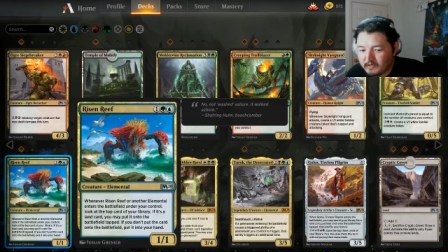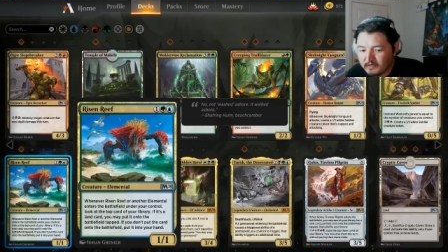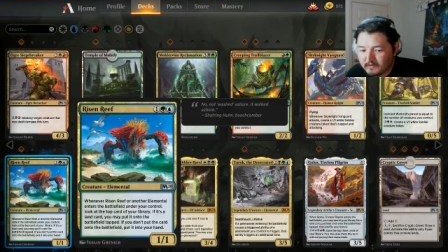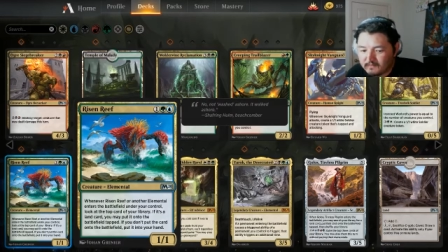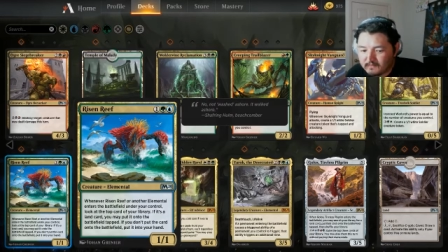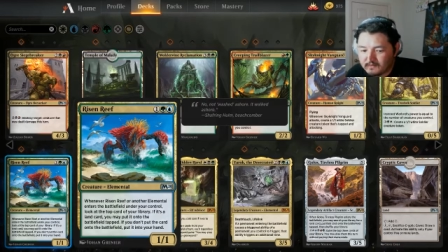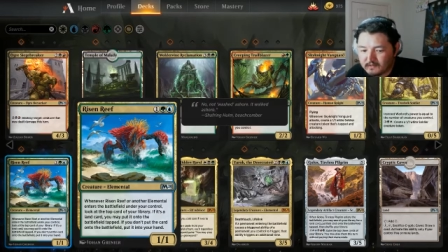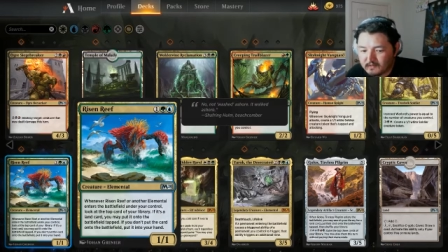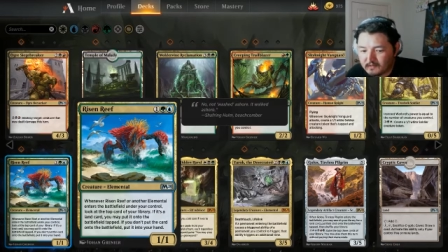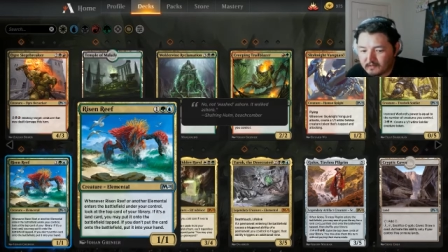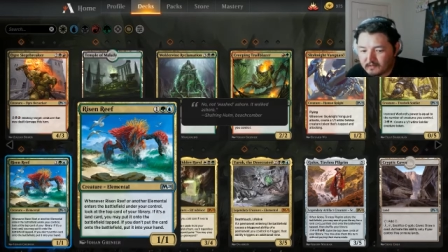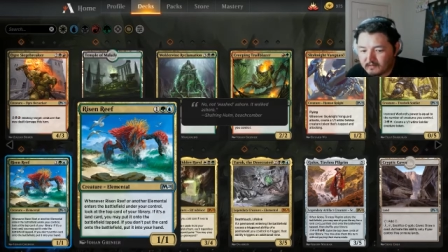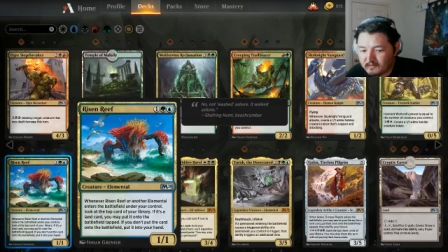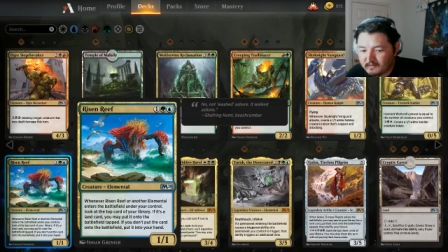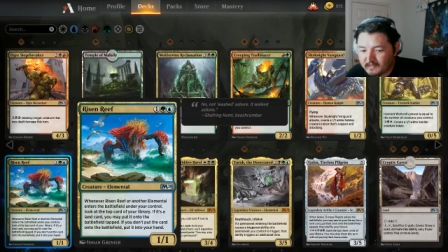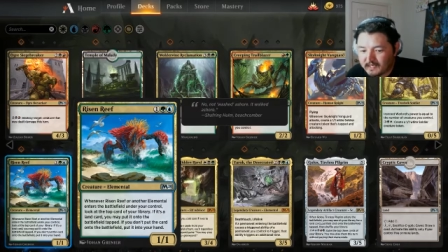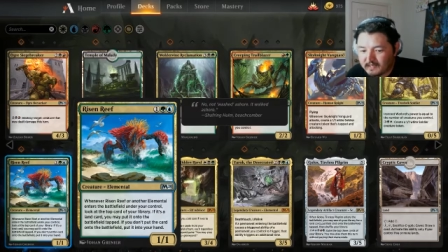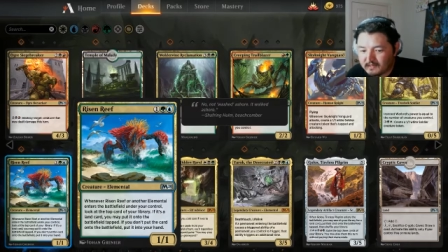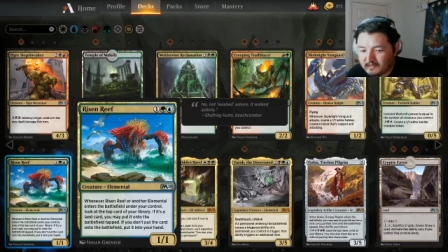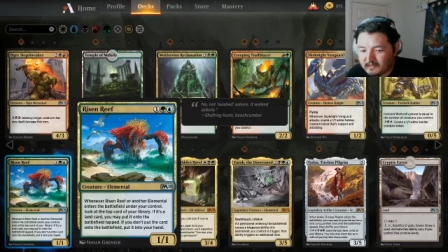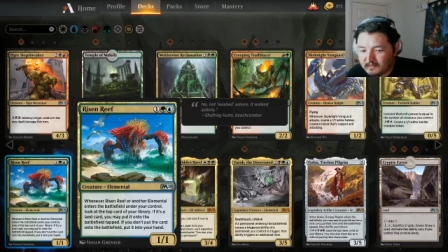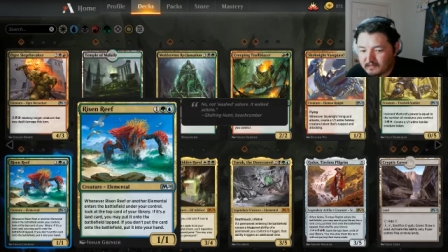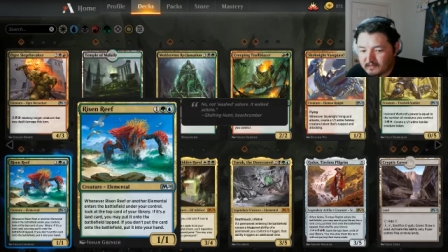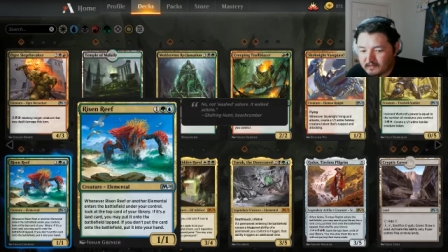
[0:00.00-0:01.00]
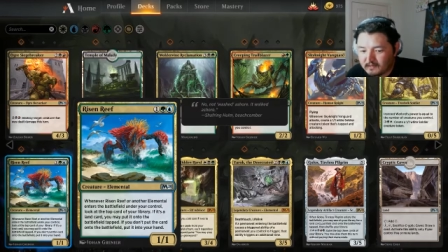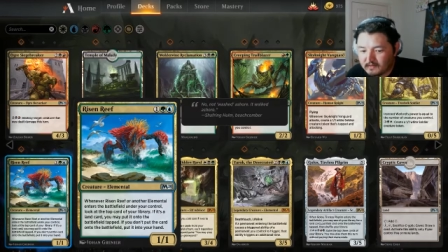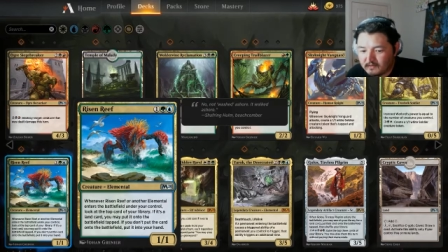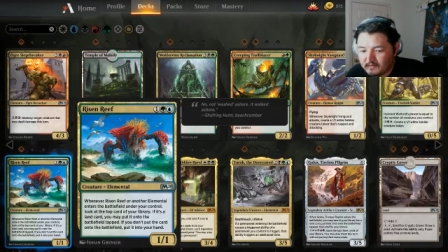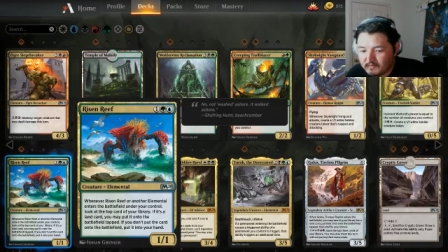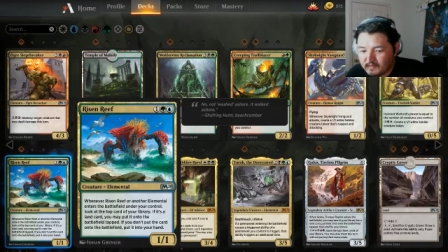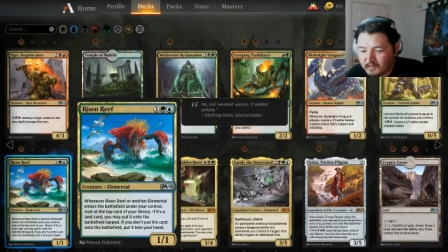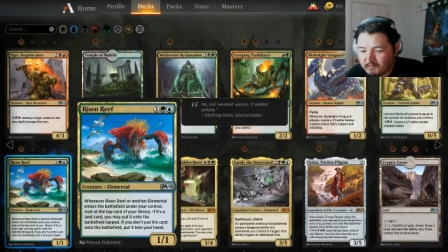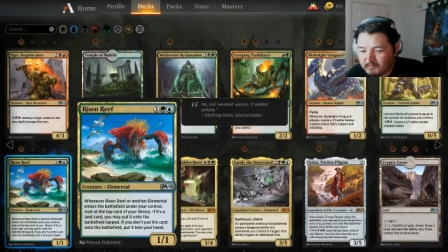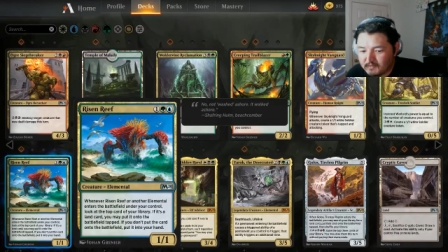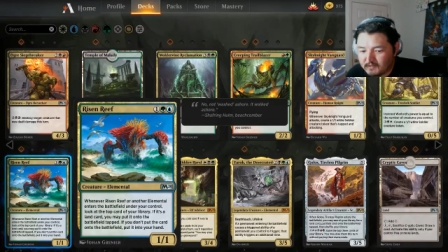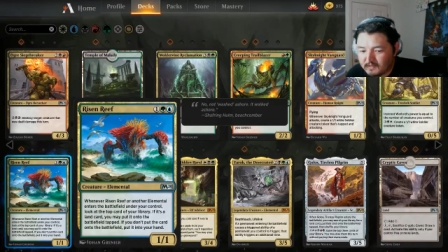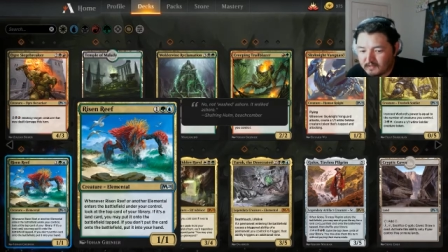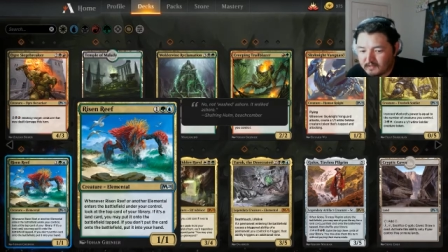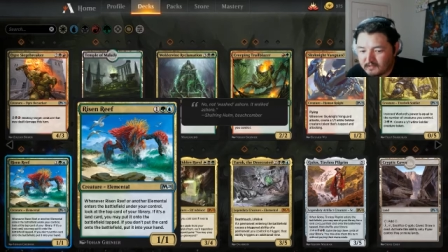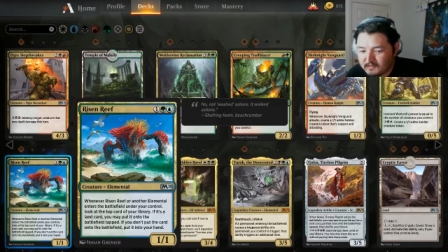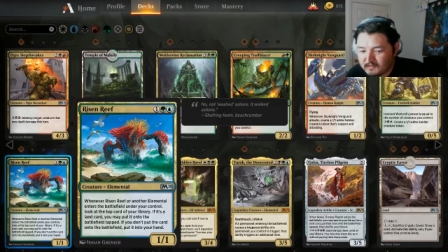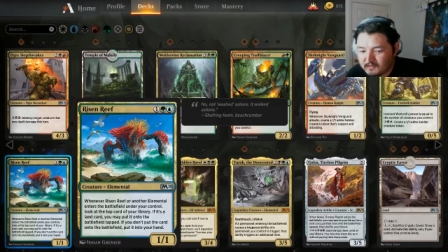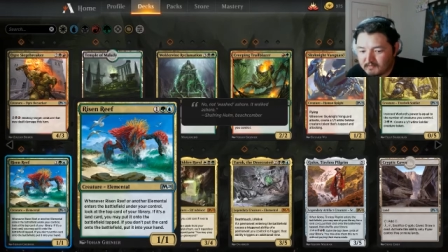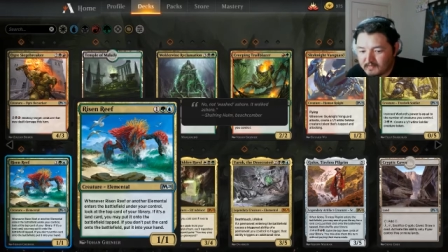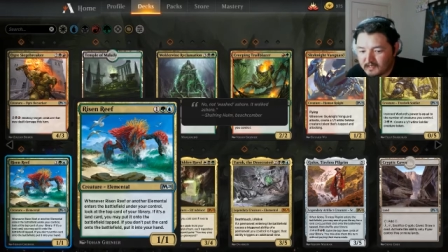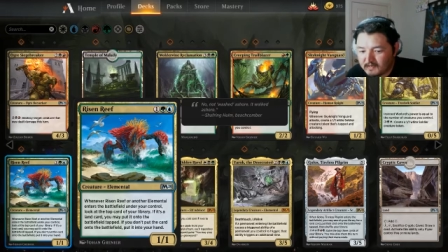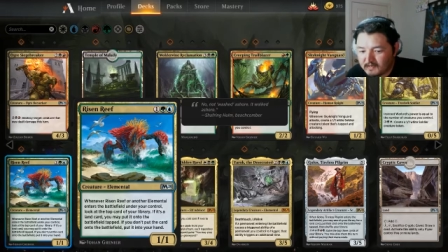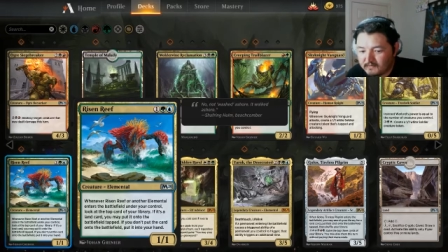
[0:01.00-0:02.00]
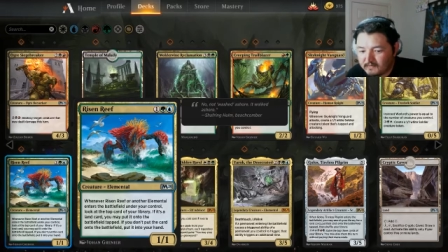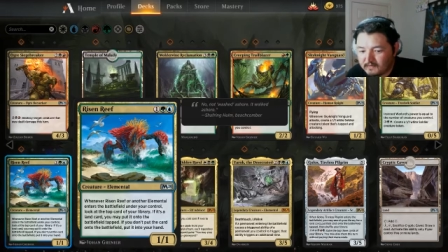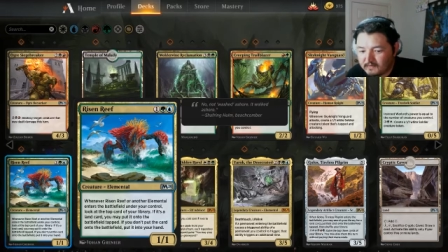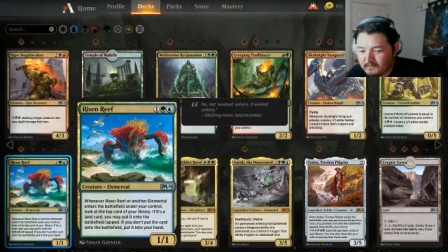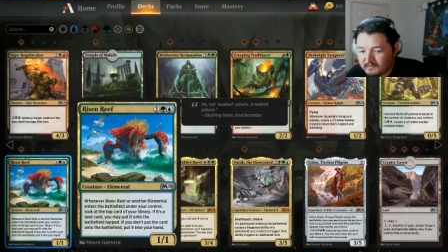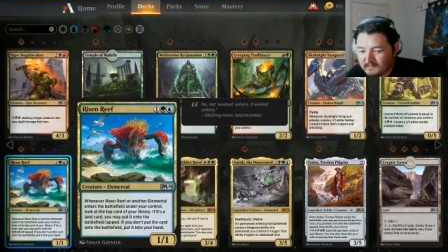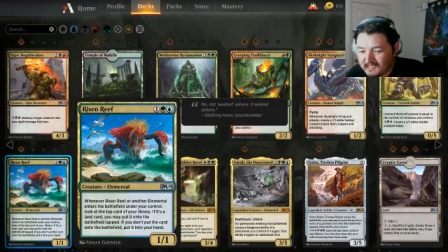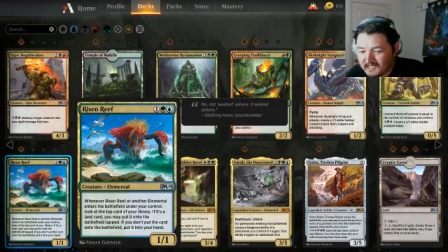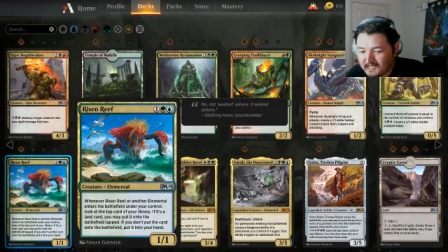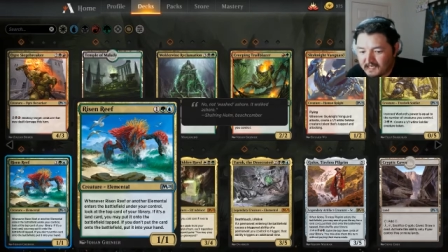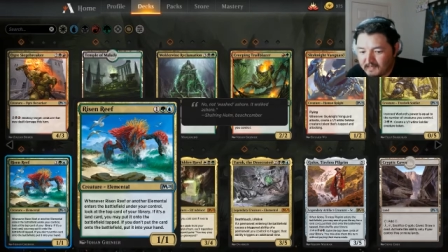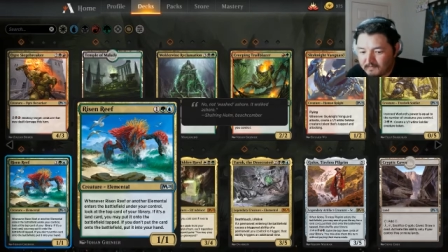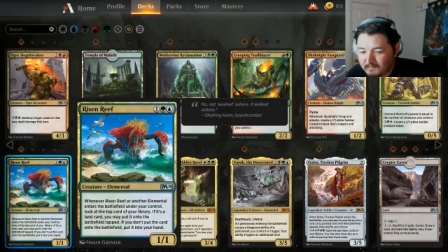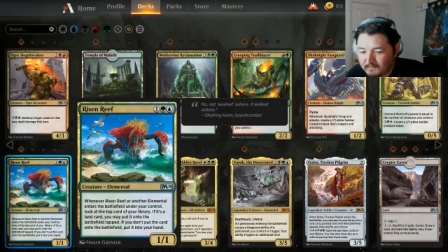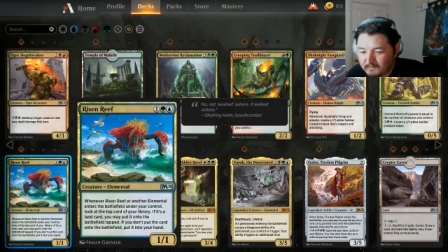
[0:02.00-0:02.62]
If it's a land card, you may put it into the battlefield tapped.